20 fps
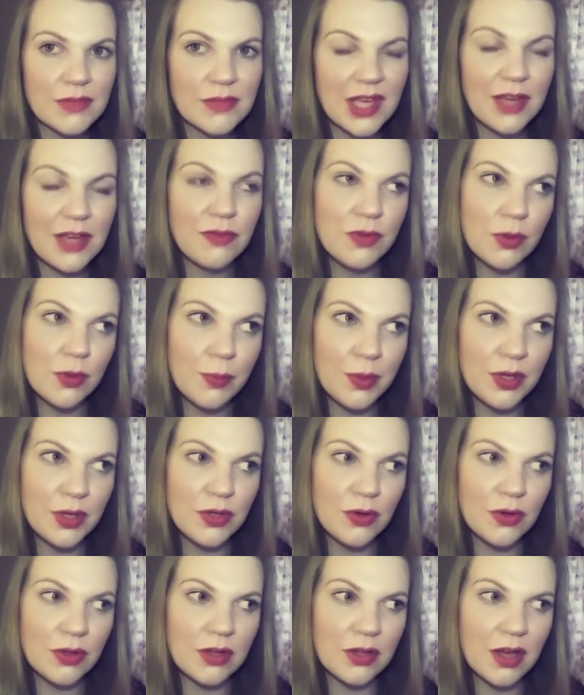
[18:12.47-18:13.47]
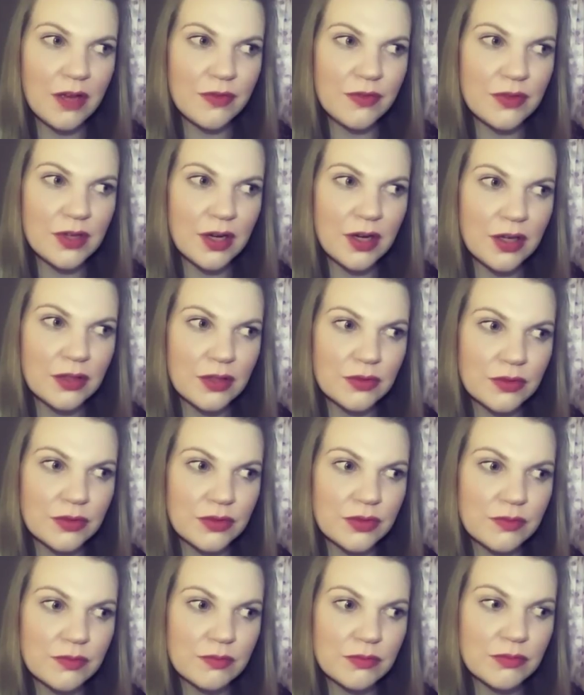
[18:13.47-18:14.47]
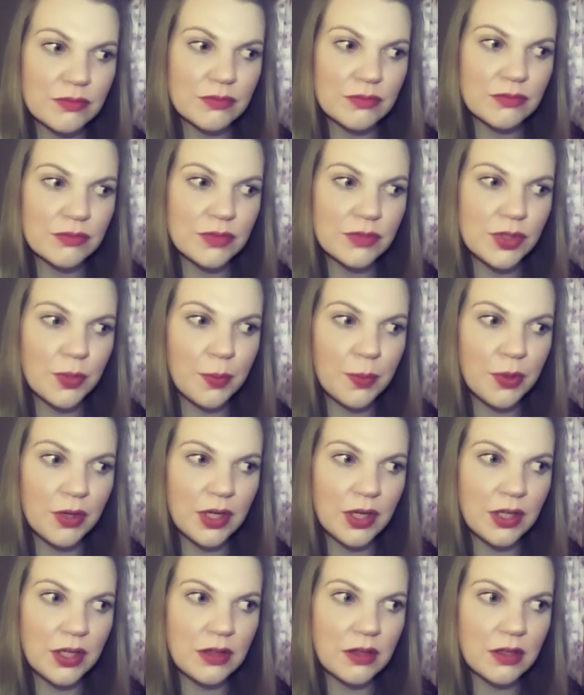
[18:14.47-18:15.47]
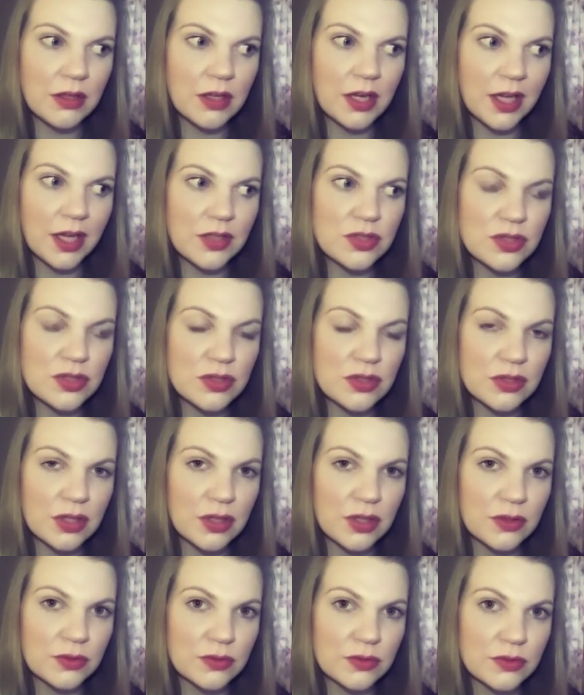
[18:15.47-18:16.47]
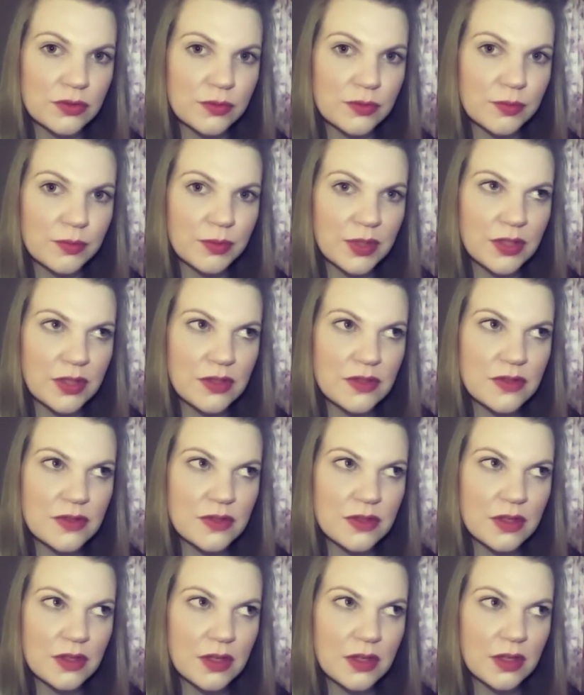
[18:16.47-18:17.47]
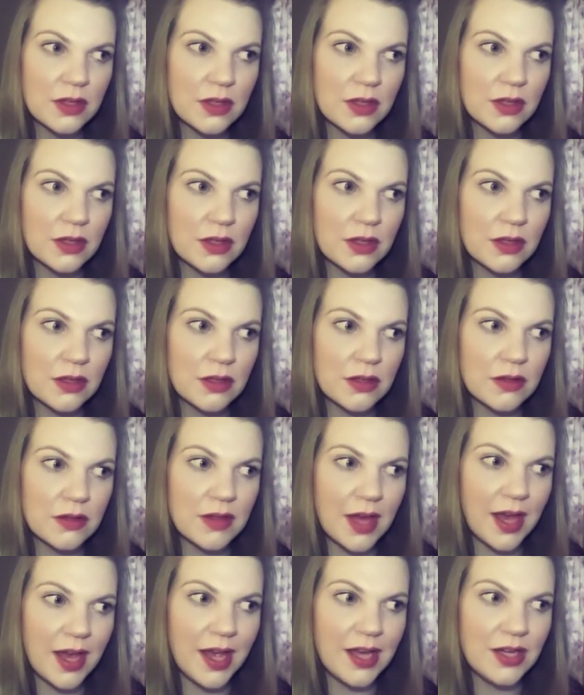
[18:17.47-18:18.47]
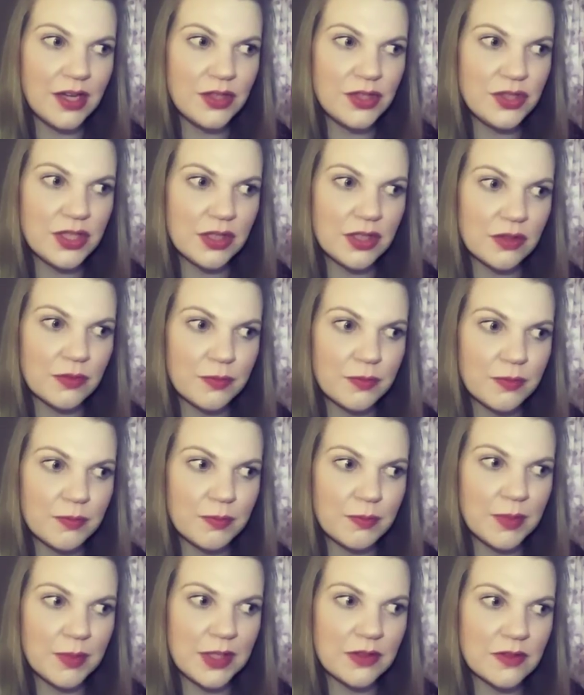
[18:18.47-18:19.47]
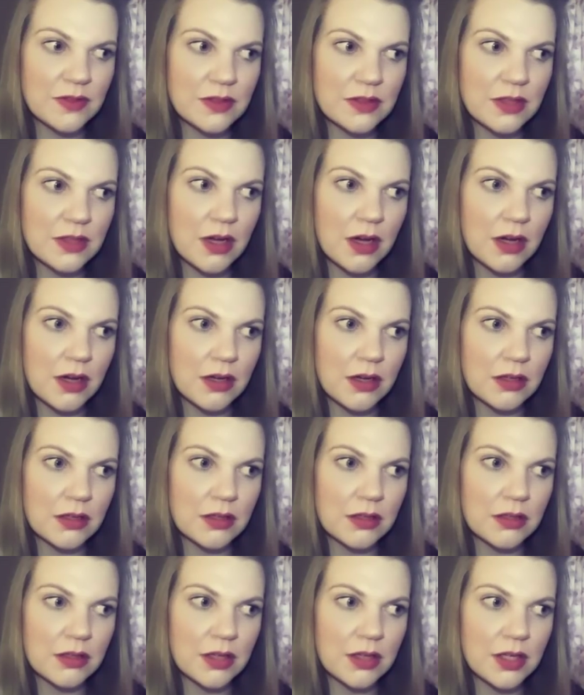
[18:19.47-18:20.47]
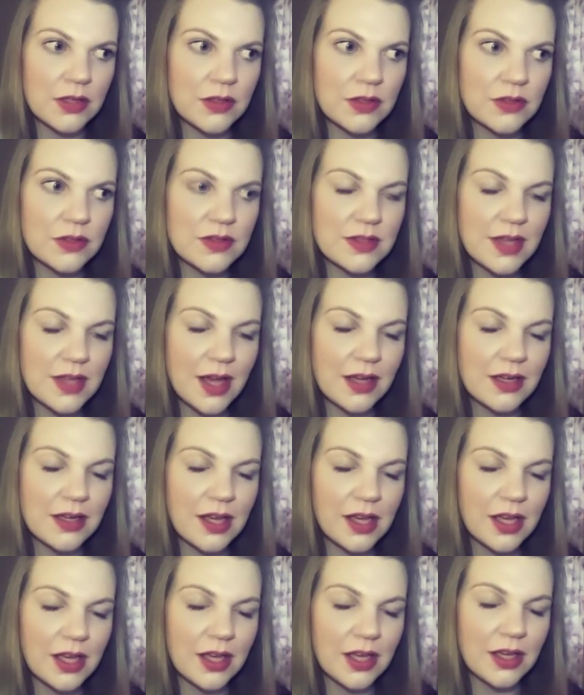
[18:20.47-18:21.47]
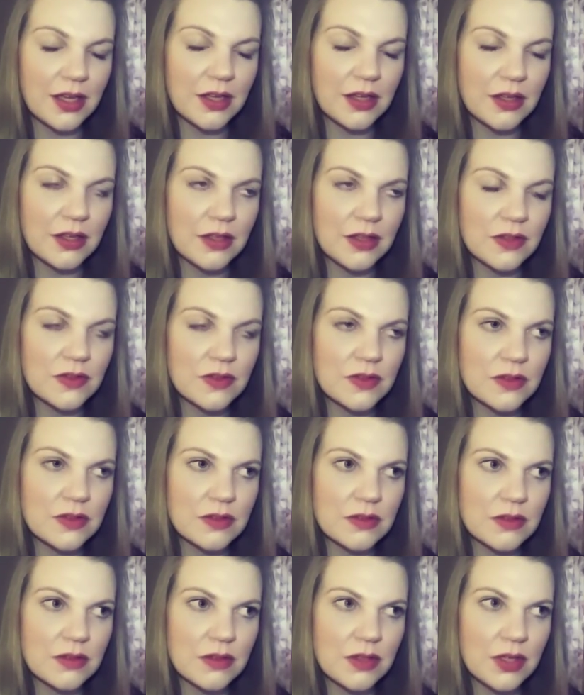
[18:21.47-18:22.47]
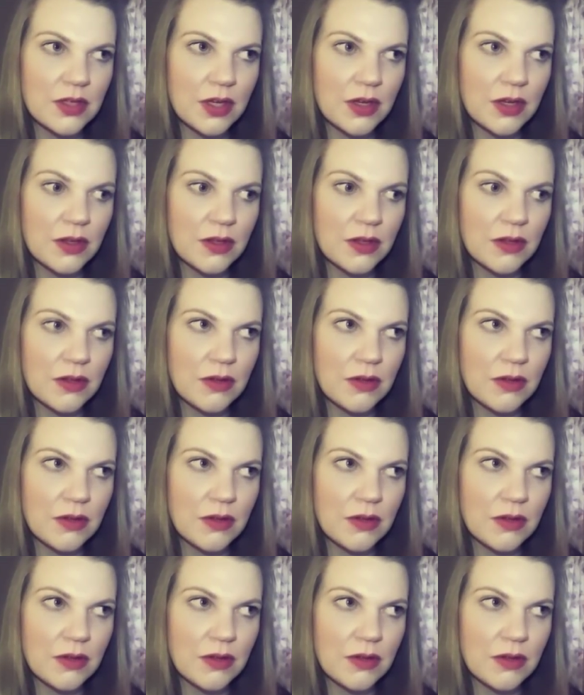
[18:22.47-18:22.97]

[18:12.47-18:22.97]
if you're putting your life on hold you're putting the connection on hold because that energy of being stuck and stagnating it's you know